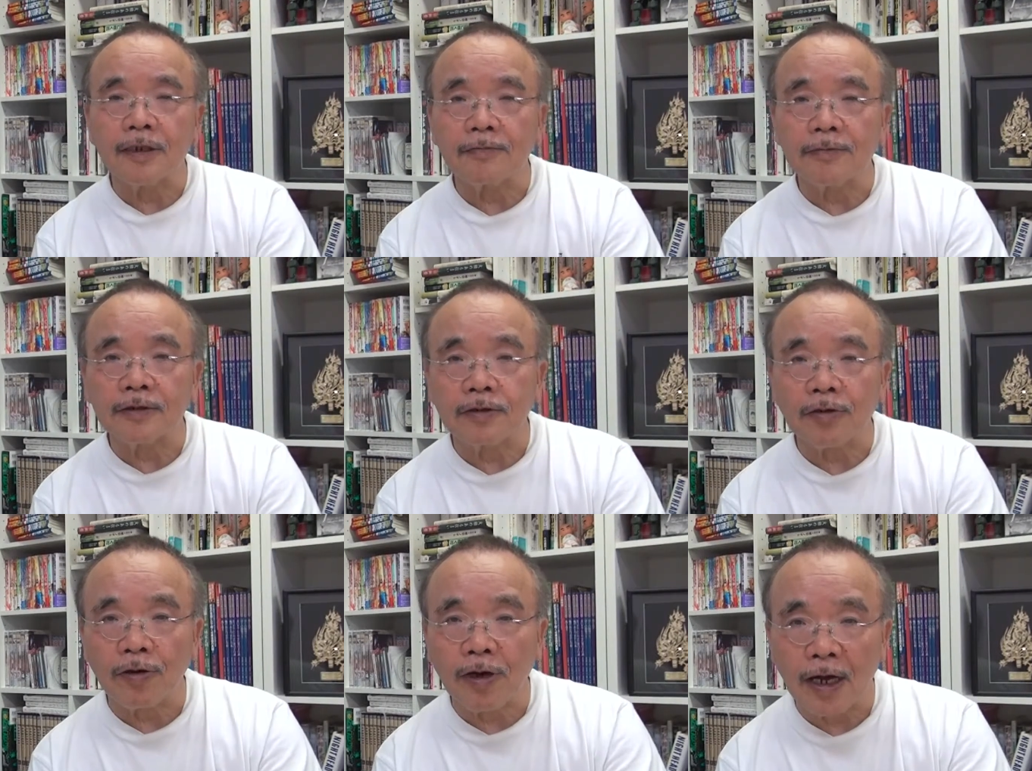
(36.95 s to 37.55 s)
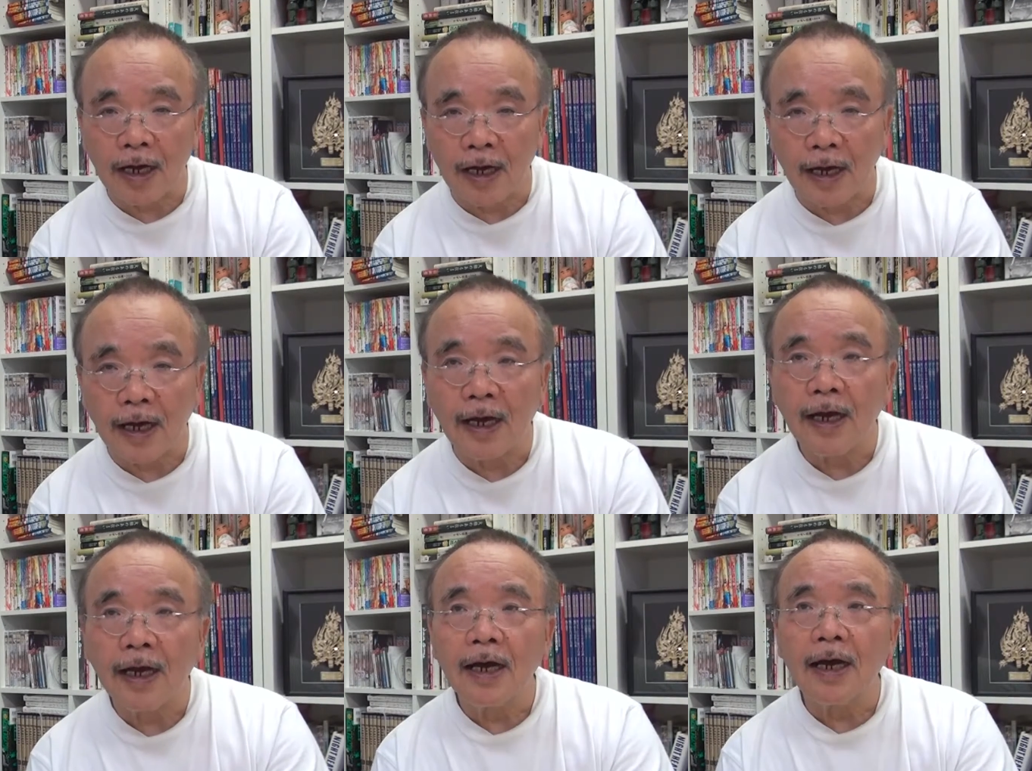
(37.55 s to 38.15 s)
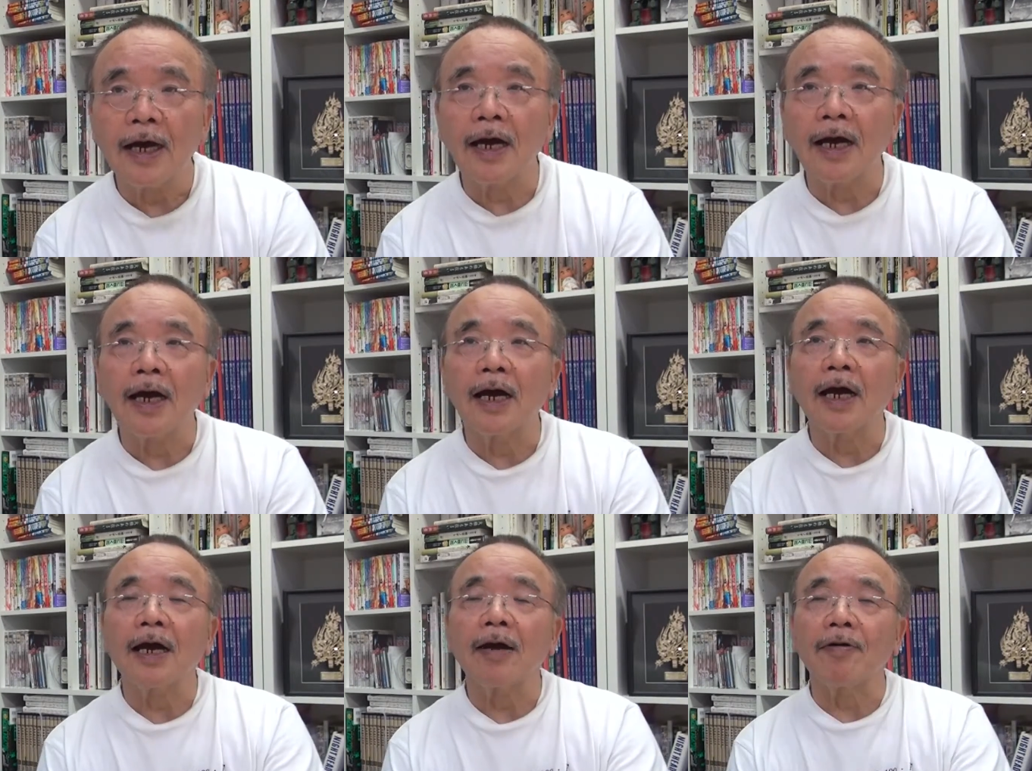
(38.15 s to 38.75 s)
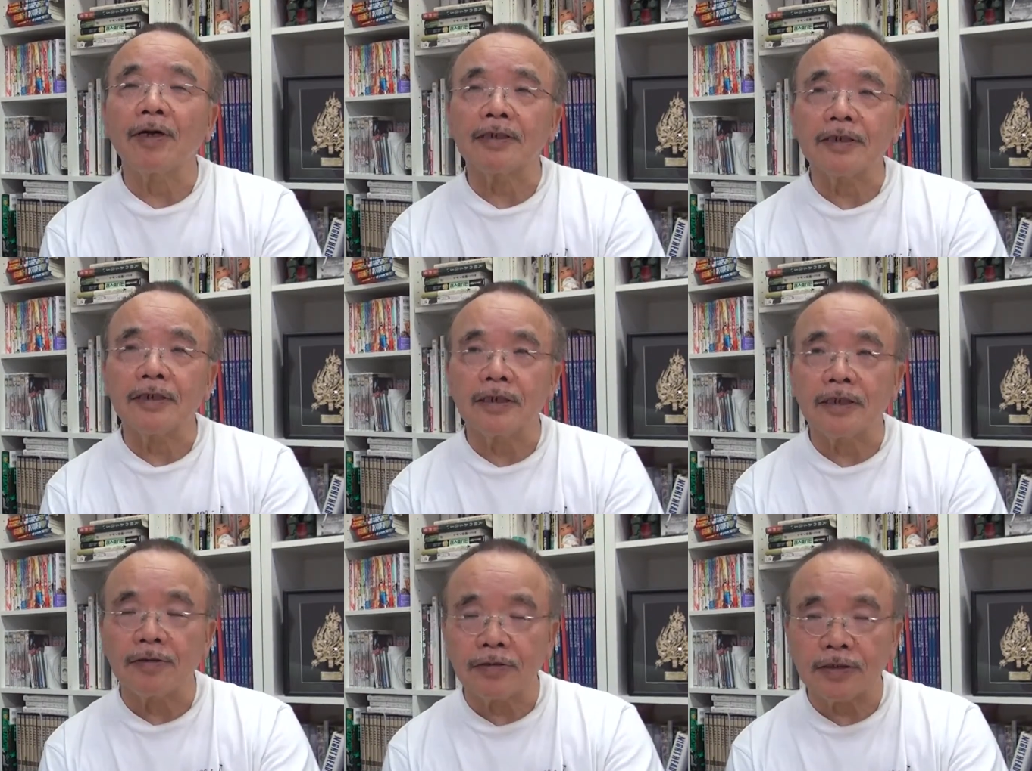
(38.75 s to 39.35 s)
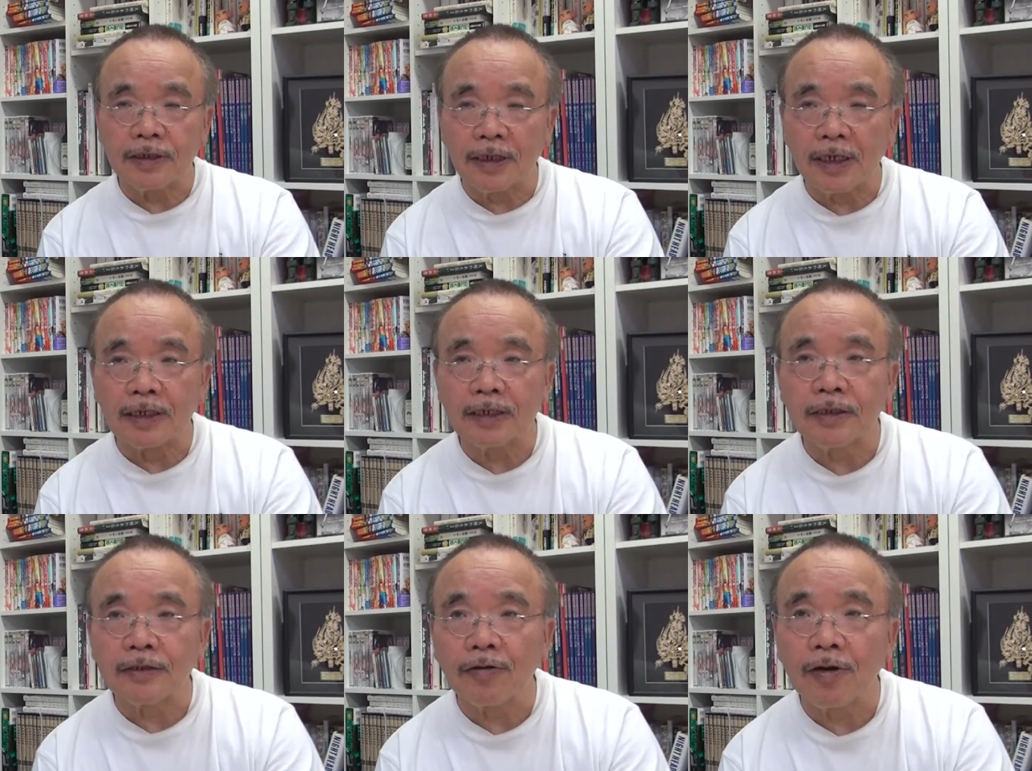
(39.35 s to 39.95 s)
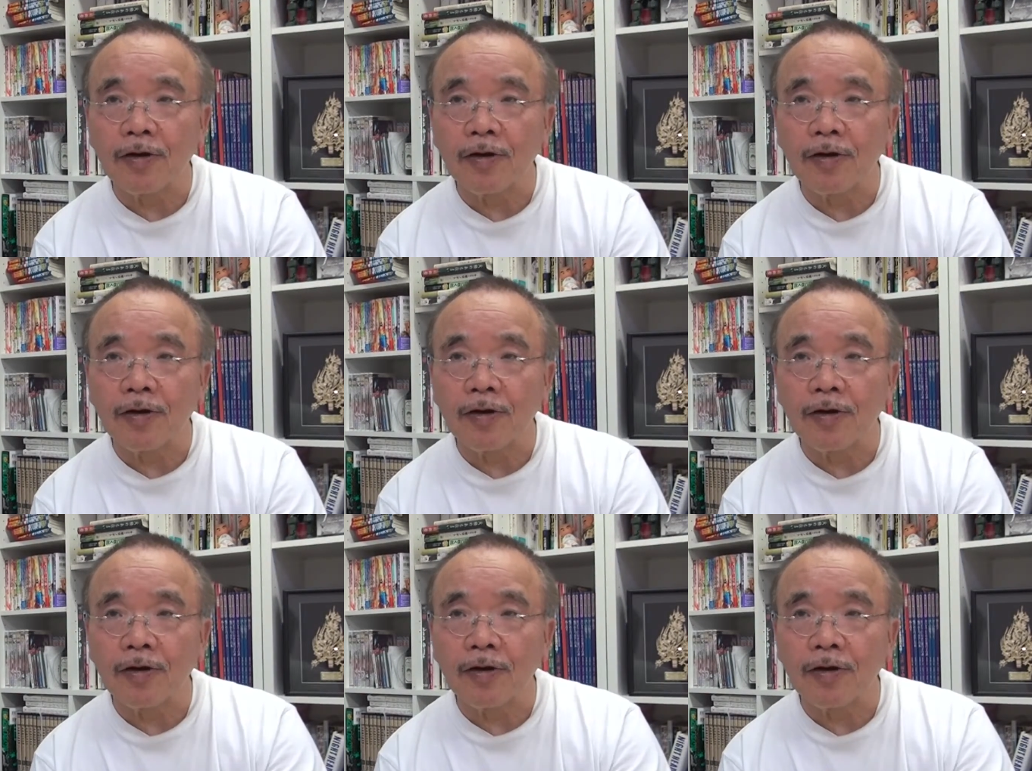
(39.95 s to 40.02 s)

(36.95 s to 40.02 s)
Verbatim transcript: Kawajiri Yoshiaki, and Rintaro.